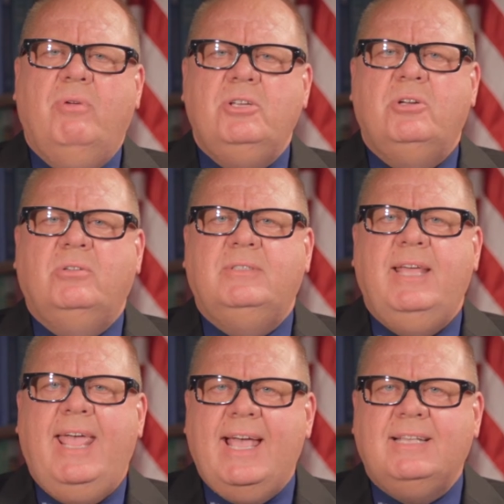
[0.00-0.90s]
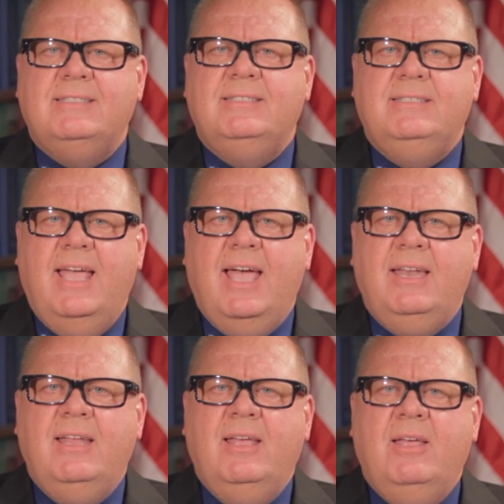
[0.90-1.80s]
original tax
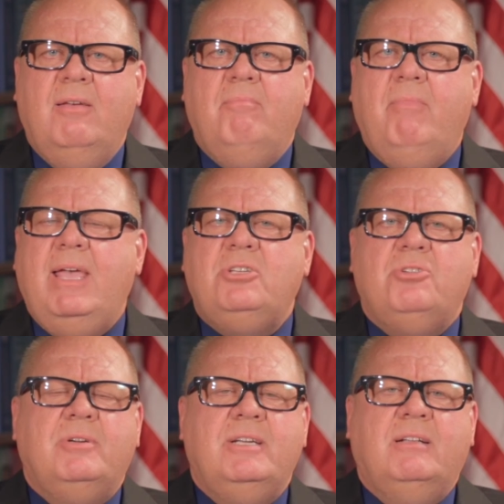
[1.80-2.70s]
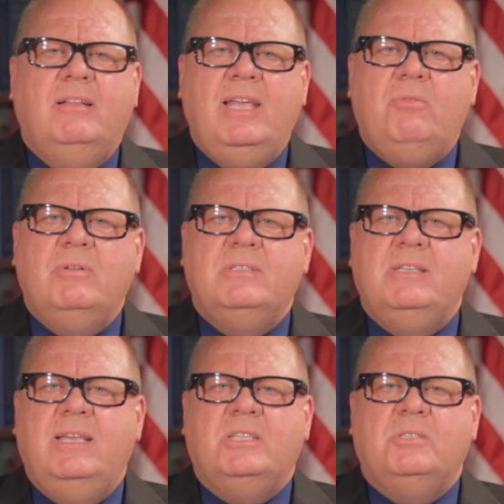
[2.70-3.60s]
debt makes your
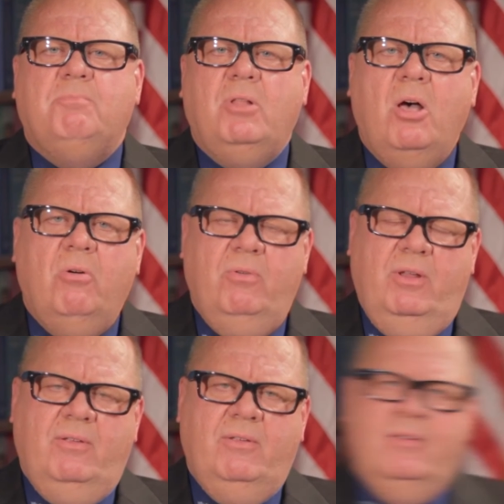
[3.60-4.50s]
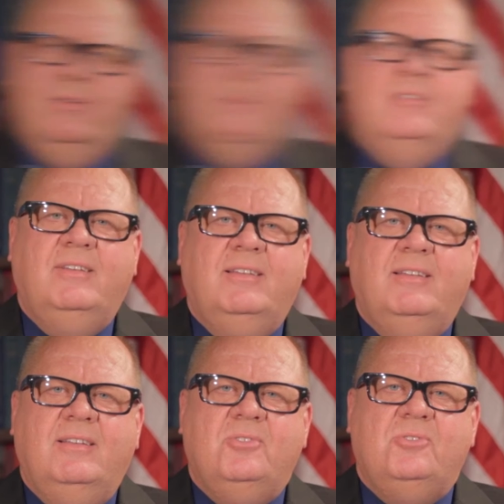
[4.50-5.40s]
delinquency explode.
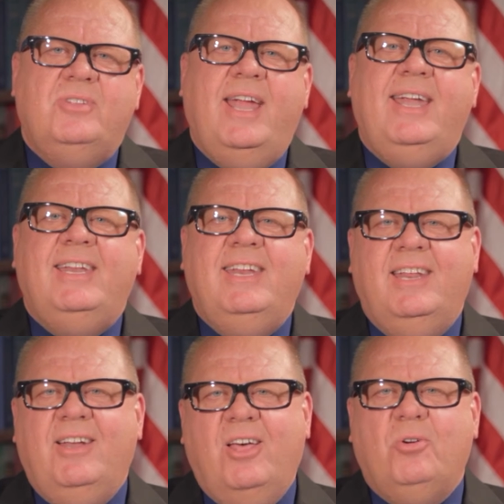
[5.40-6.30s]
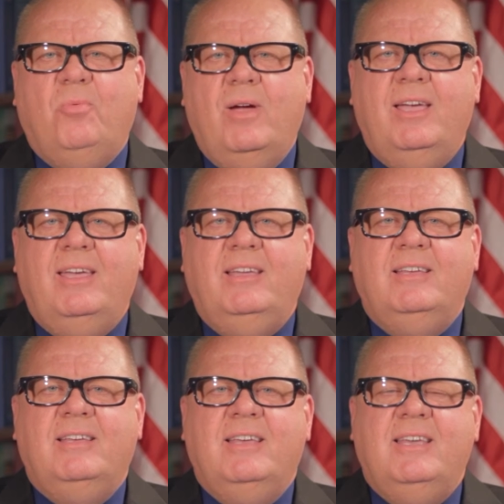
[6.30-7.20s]
Stated in another way,
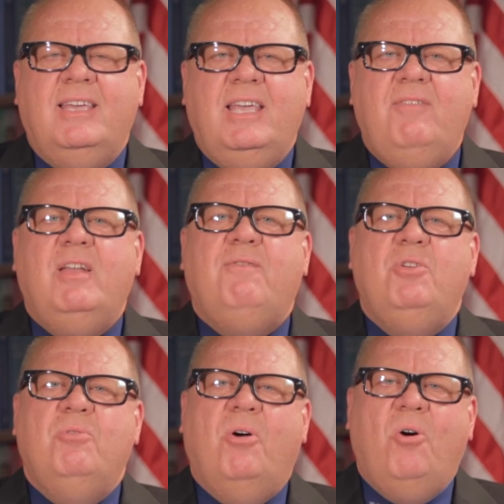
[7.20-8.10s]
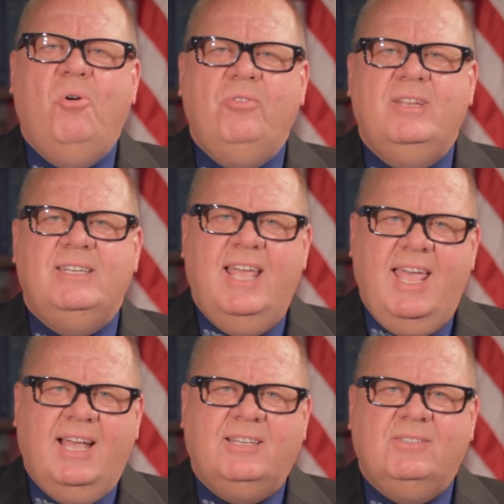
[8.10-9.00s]
even if you owe the
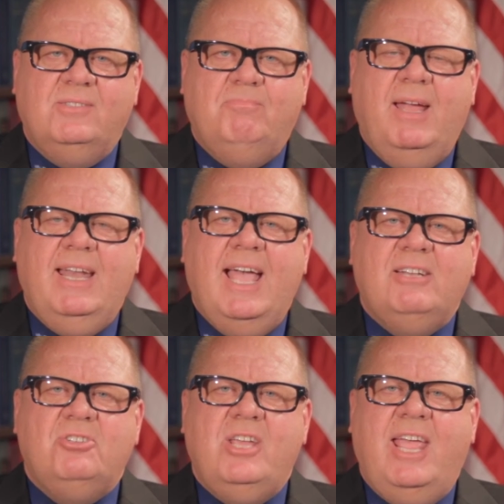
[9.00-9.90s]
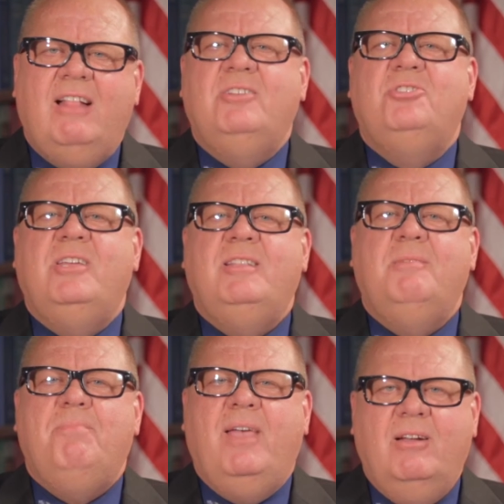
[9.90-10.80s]
tax, by not challenging
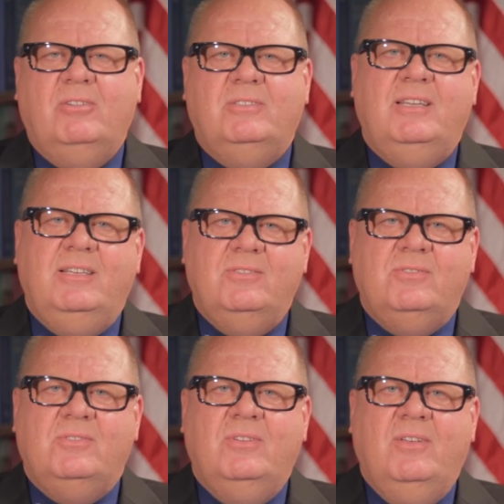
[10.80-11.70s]
the penalties,